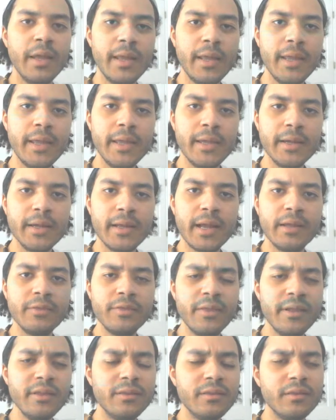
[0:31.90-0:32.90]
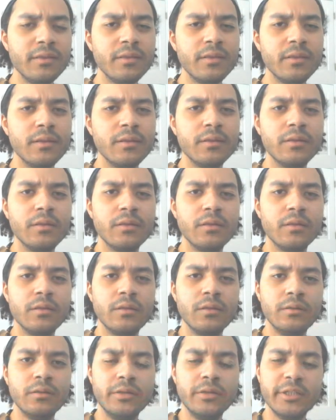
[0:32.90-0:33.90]
And I think
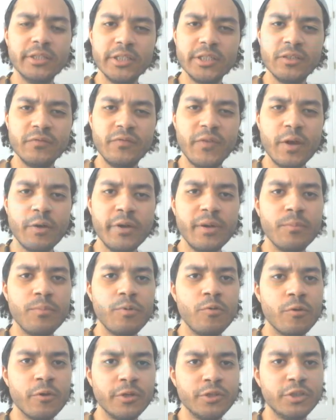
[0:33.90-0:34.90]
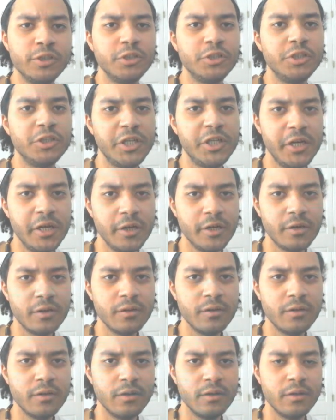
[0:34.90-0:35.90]
this is very important to
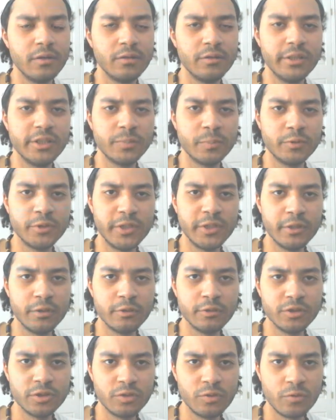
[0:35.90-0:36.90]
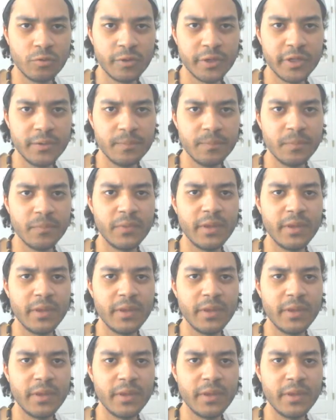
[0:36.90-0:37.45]
share this particular story